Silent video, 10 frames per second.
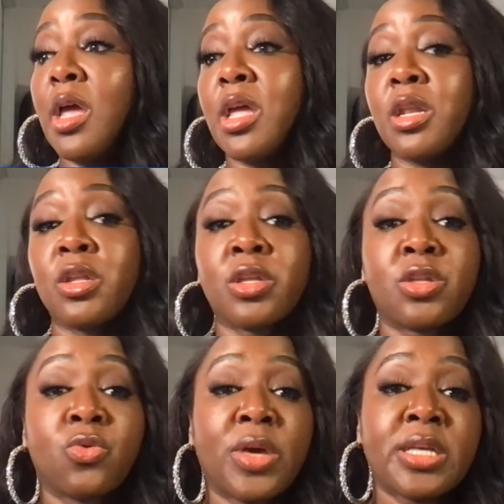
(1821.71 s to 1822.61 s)
And the
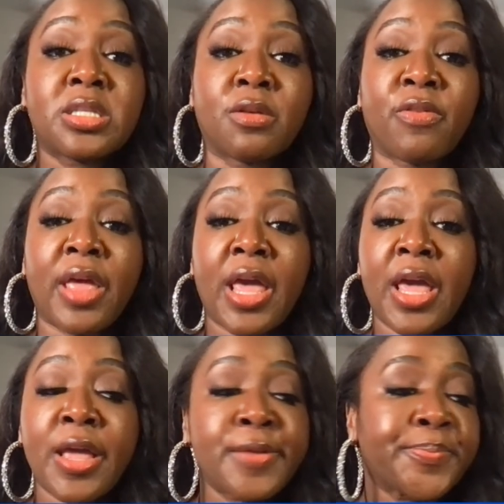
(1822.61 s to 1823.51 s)
U.S. of
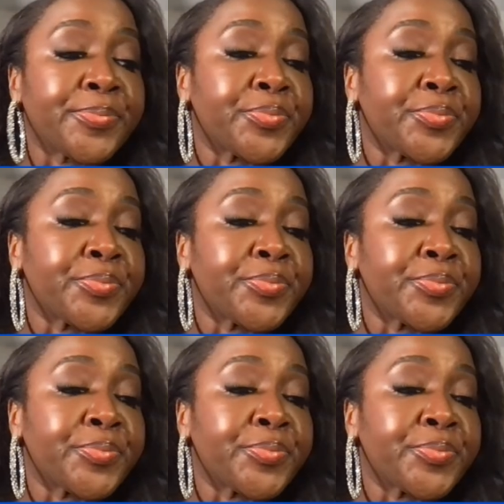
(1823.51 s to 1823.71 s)
A.